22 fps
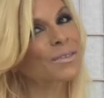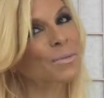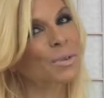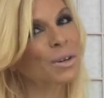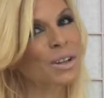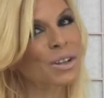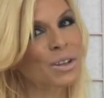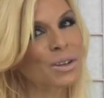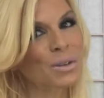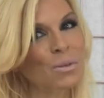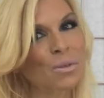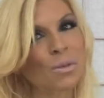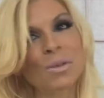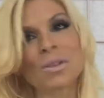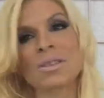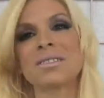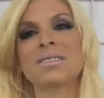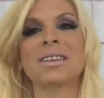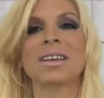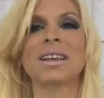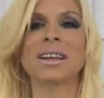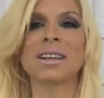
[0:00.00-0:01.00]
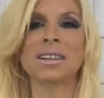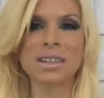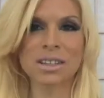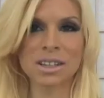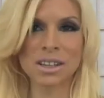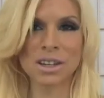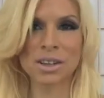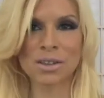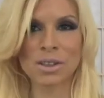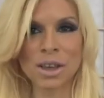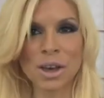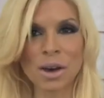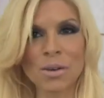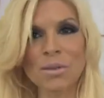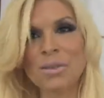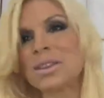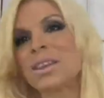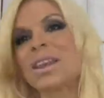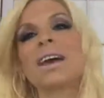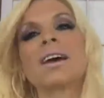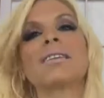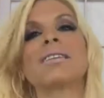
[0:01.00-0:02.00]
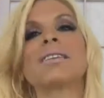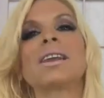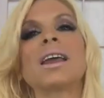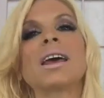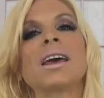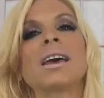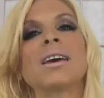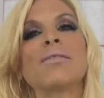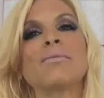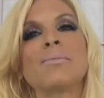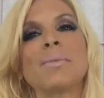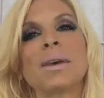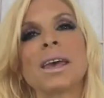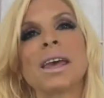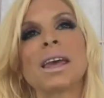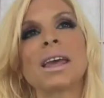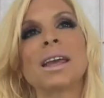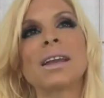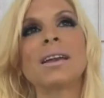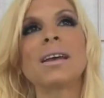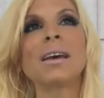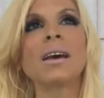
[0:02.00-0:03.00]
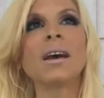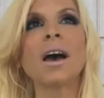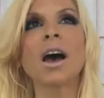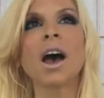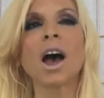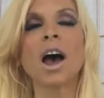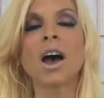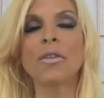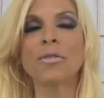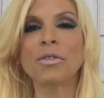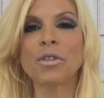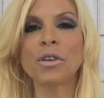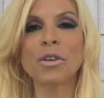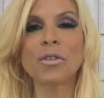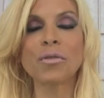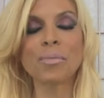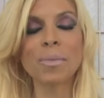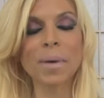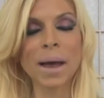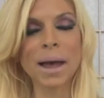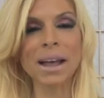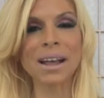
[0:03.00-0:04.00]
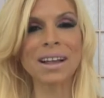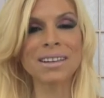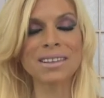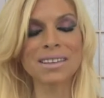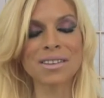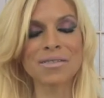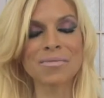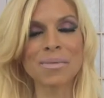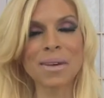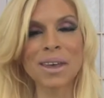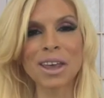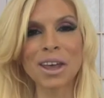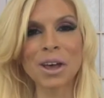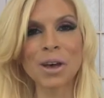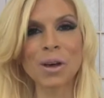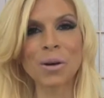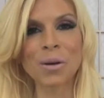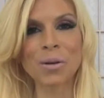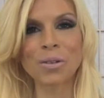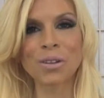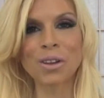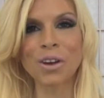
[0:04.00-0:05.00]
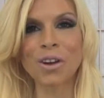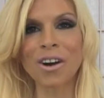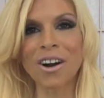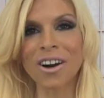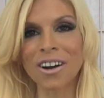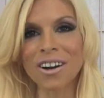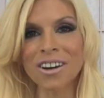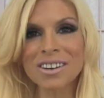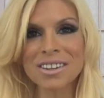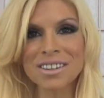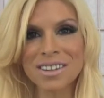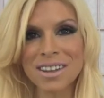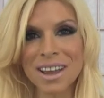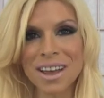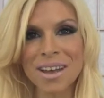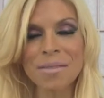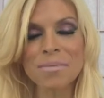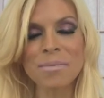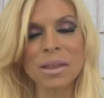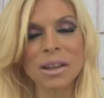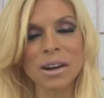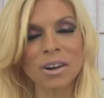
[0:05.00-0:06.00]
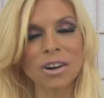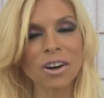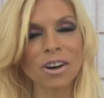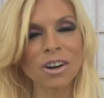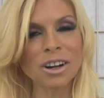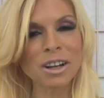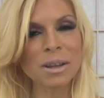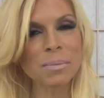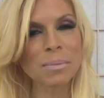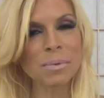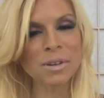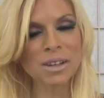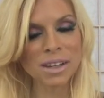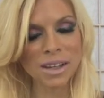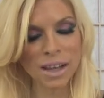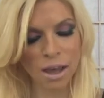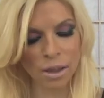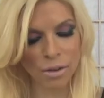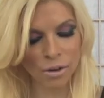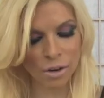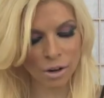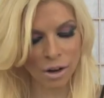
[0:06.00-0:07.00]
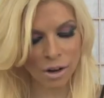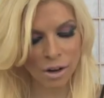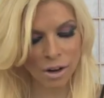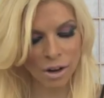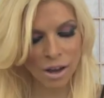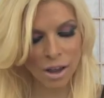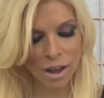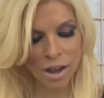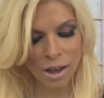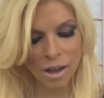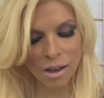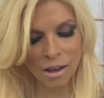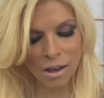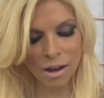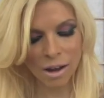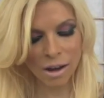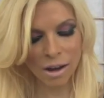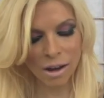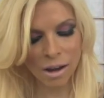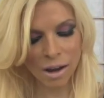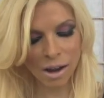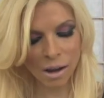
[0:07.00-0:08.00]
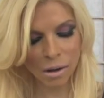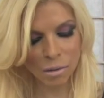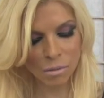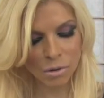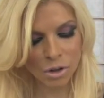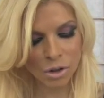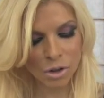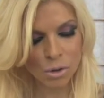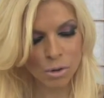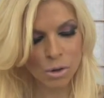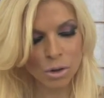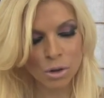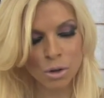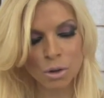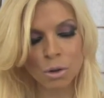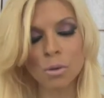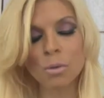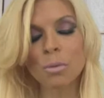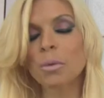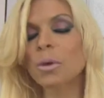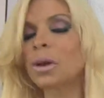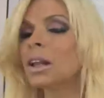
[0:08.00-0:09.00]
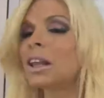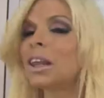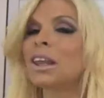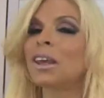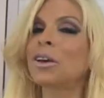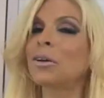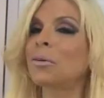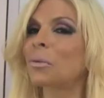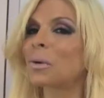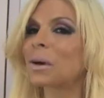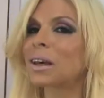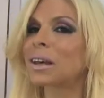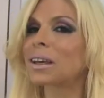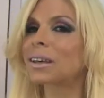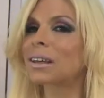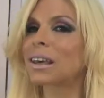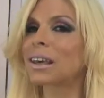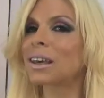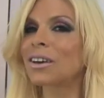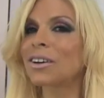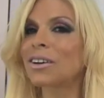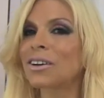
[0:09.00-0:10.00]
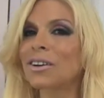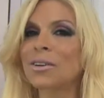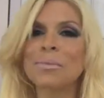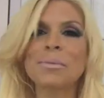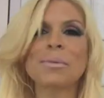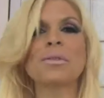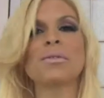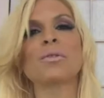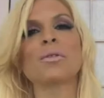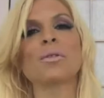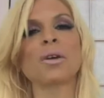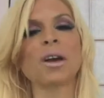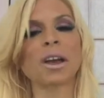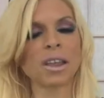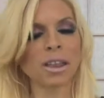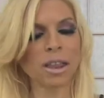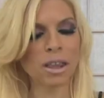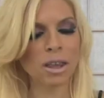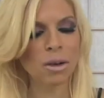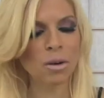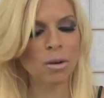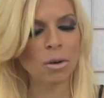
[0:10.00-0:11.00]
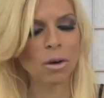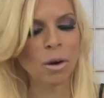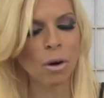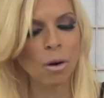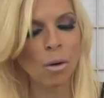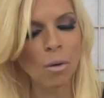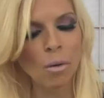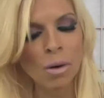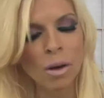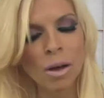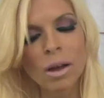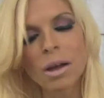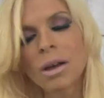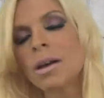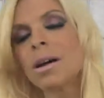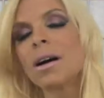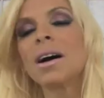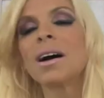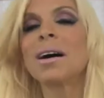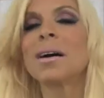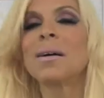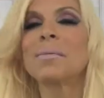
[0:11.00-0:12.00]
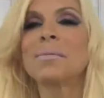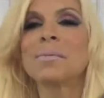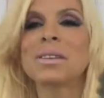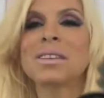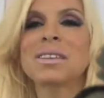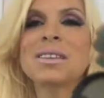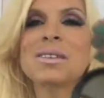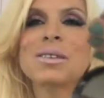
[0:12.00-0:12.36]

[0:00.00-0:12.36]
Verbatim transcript: one of the coolest things, too, though. Now that I have made a few palettes of my own, there are some that are already put together, and I will show it to you really quick here before I let you go. This